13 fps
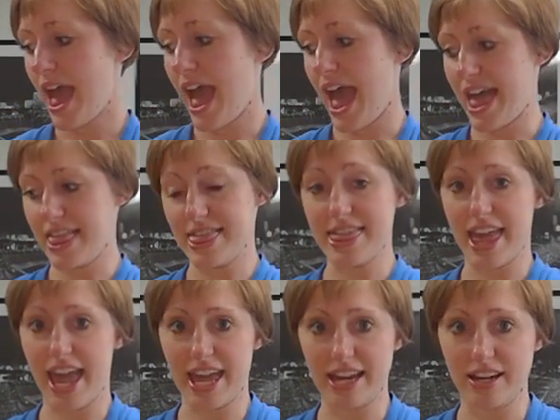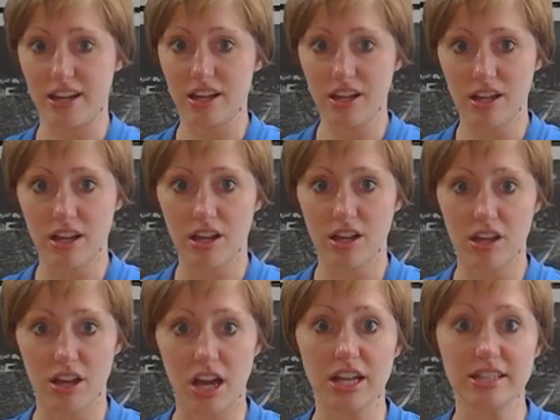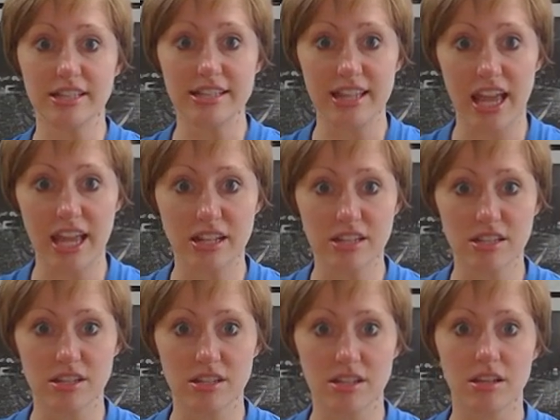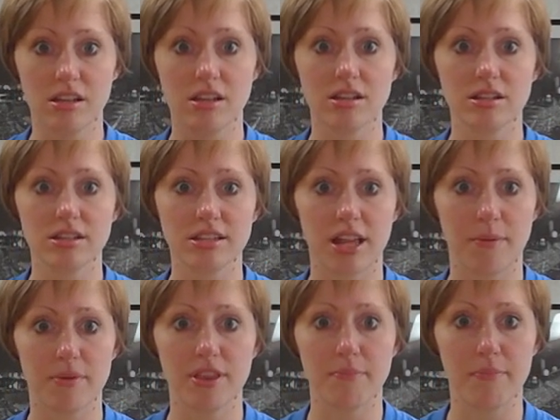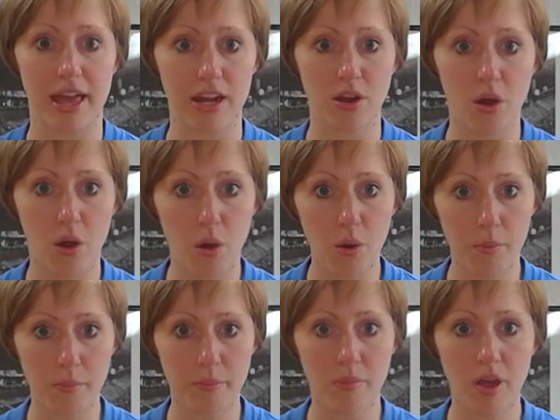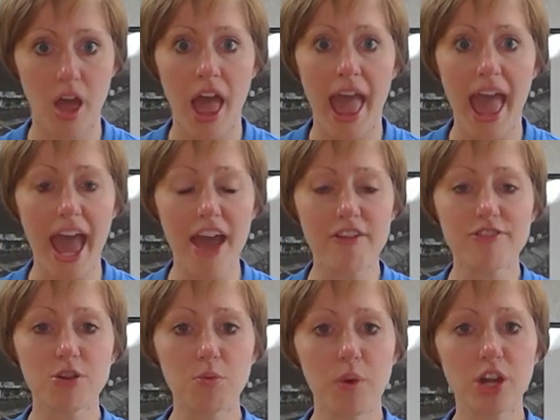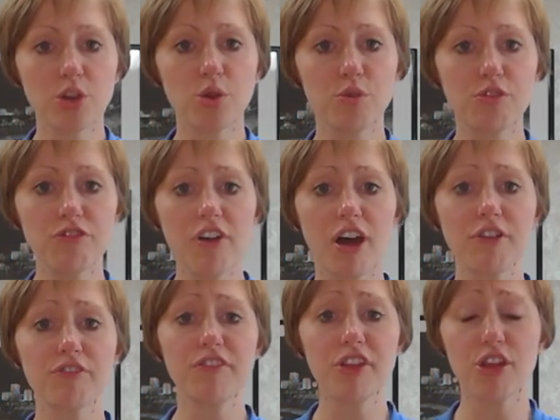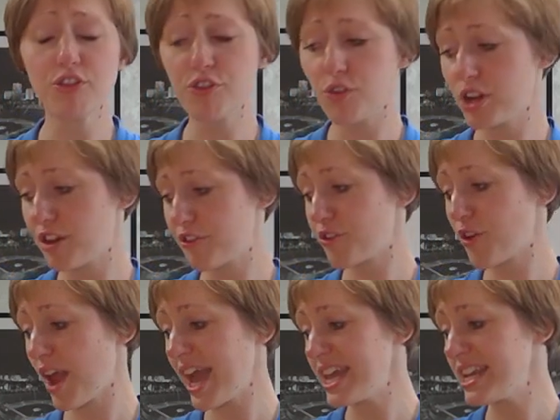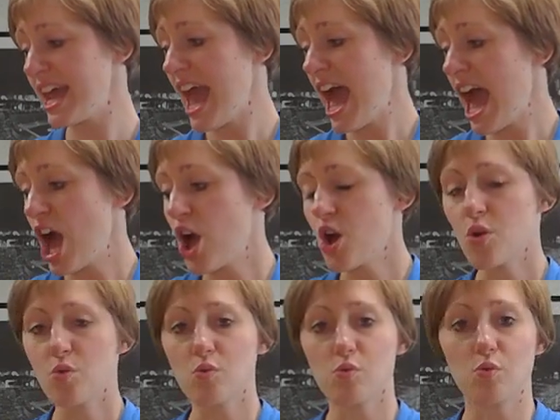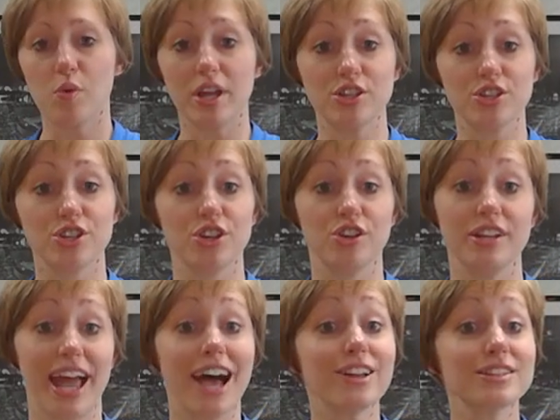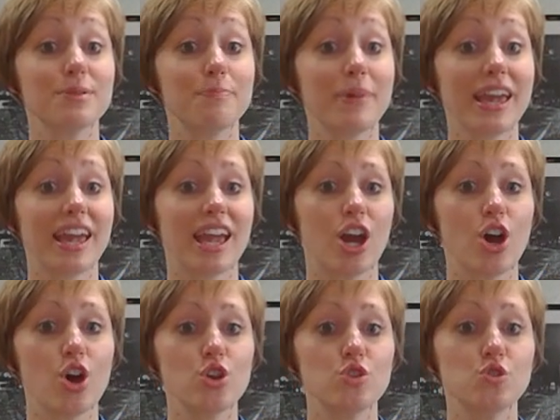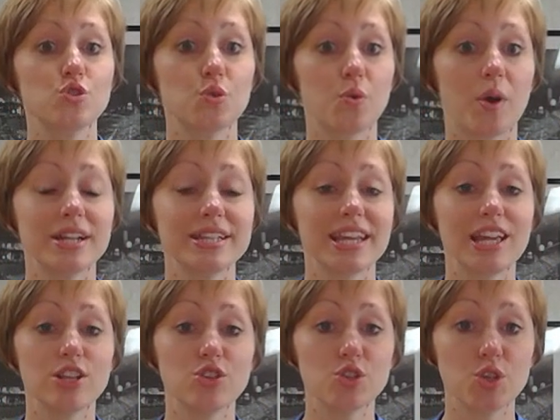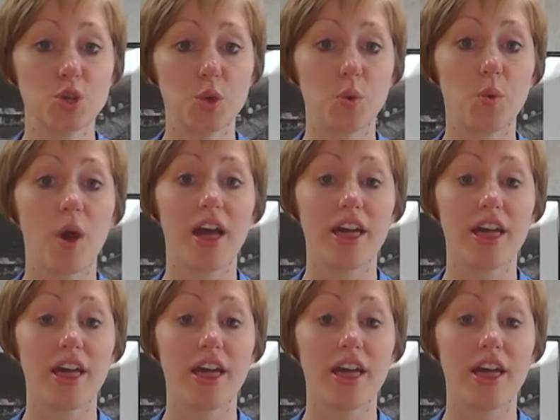And then God sent some of the men home. Everyone who felt fearful and afraid which turned out to be 22,000